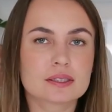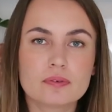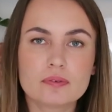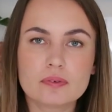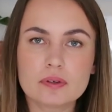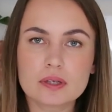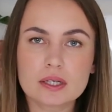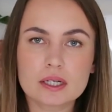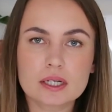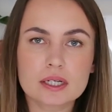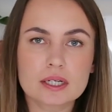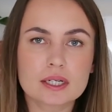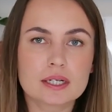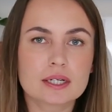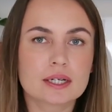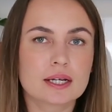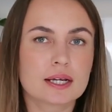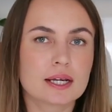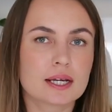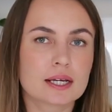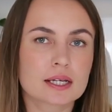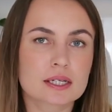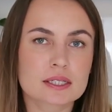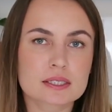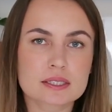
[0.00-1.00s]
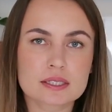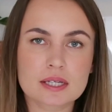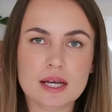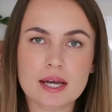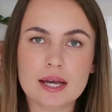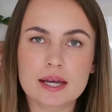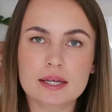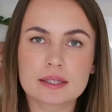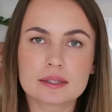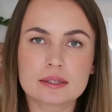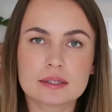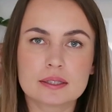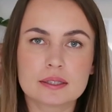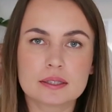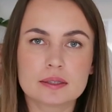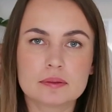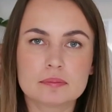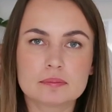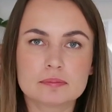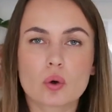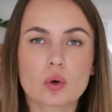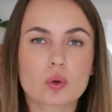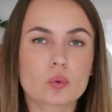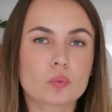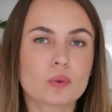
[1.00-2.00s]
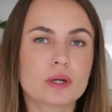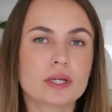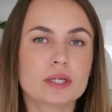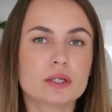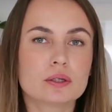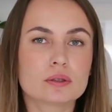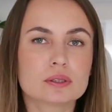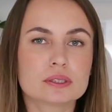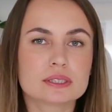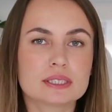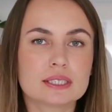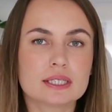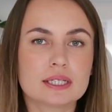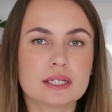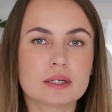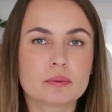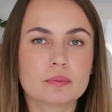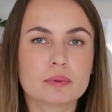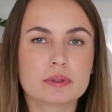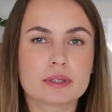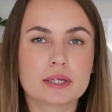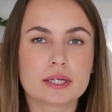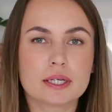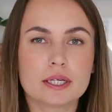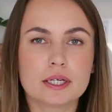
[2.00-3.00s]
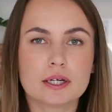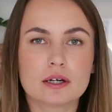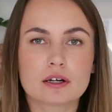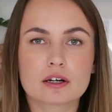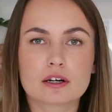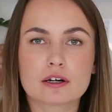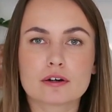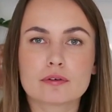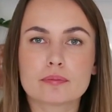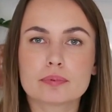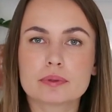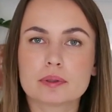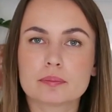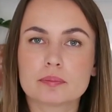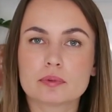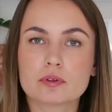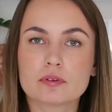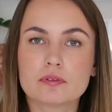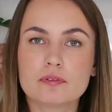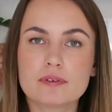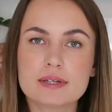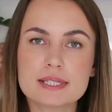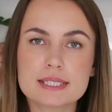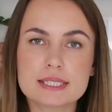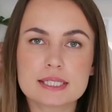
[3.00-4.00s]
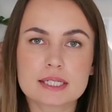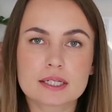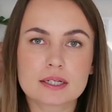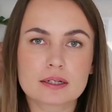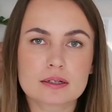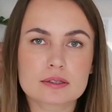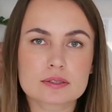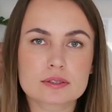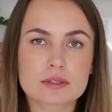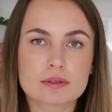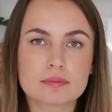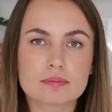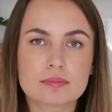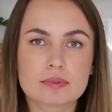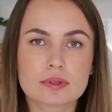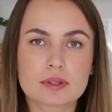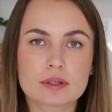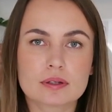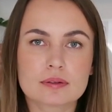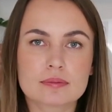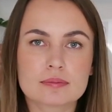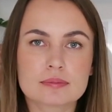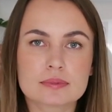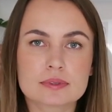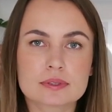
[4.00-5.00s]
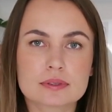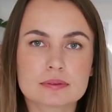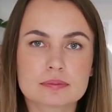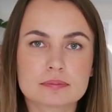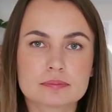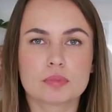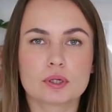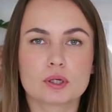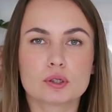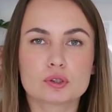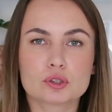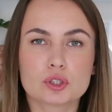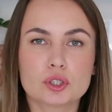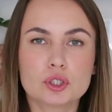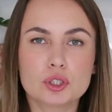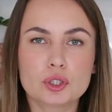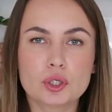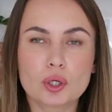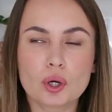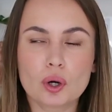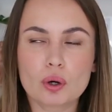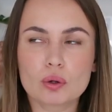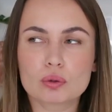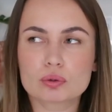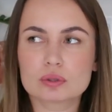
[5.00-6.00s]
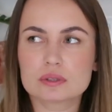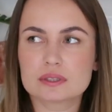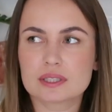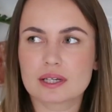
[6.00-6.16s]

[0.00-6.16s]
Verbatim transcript: fear, anxiety, or when you're dealing with any uncomfortable physical symptoms. Because I know